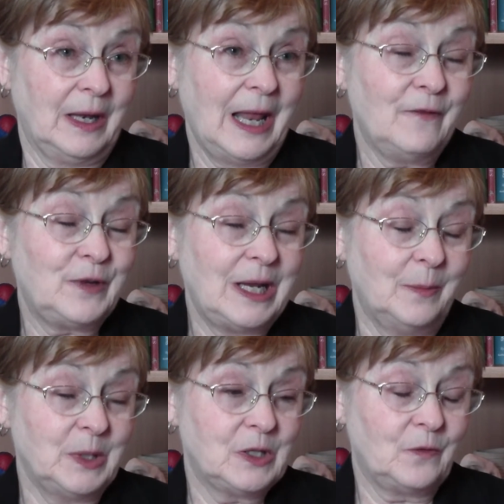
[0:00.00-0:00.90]
left
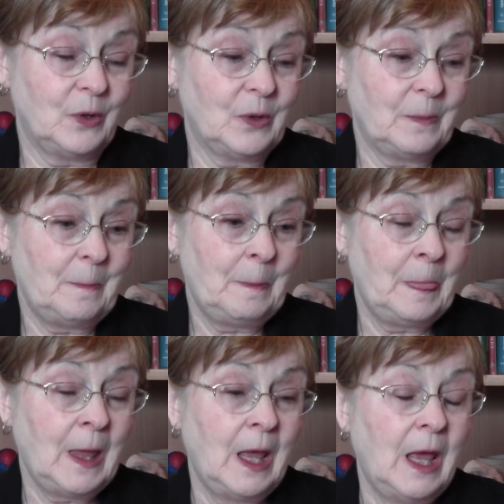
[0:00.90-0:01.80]
hemisphere.
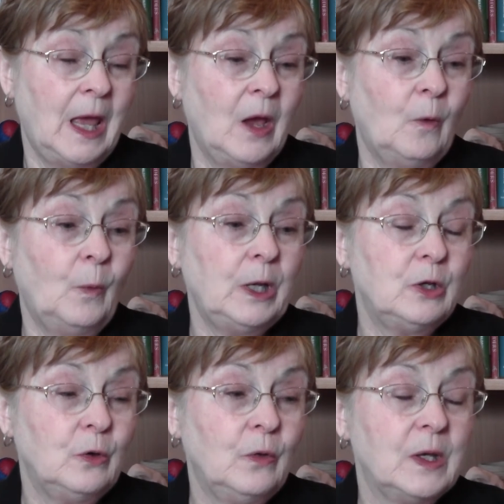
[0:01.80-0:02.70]
We
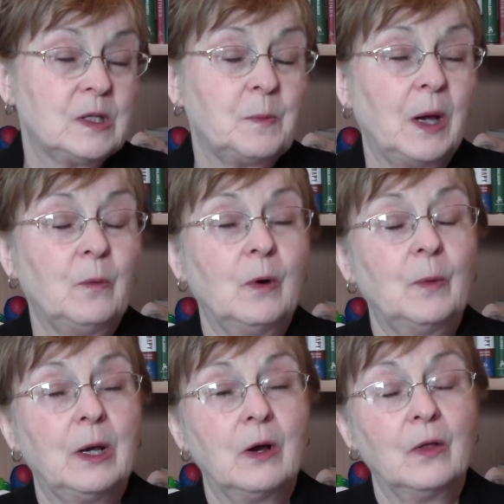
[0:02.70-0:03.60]
do this by what
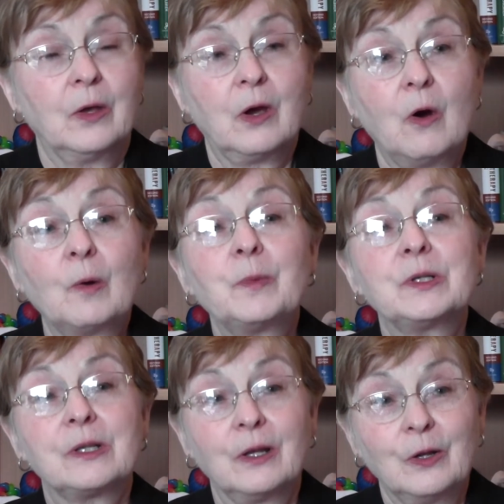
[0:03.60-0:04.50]
we call a
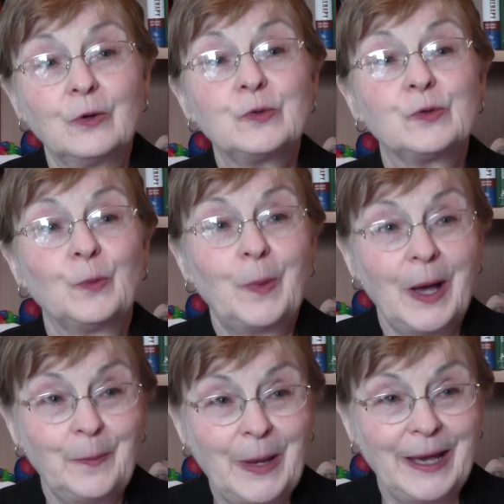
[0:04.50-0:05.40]
corpus callosal
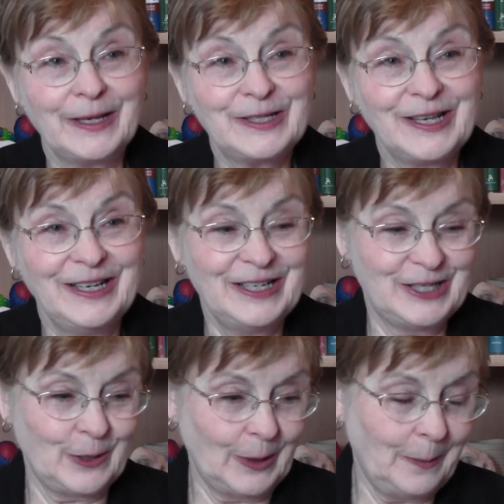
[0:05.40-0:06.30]
bypass.
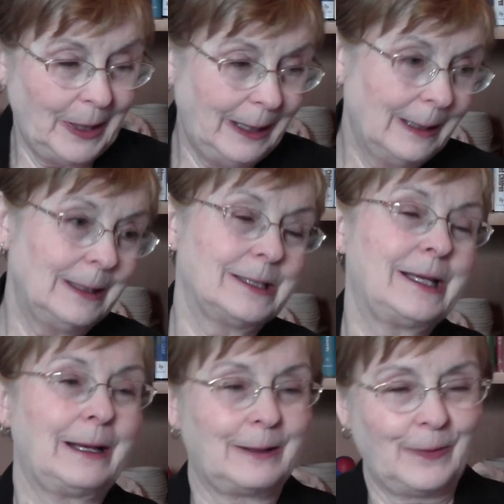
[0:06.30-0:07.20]
So let me
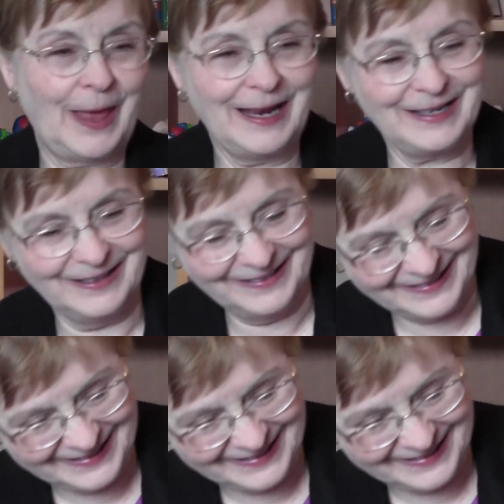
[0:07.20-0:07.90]
dissect that.